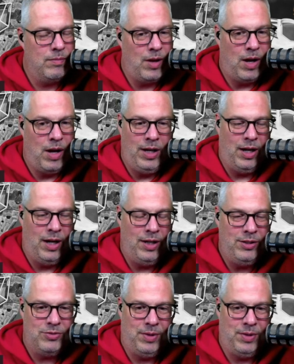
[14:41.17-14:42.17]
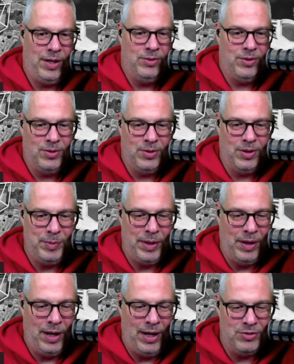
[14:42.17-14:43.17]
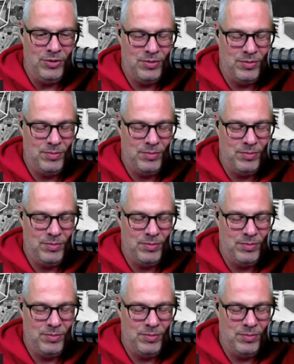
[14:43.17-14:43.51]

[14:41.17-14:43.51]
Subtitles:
I don't know. I mean, I just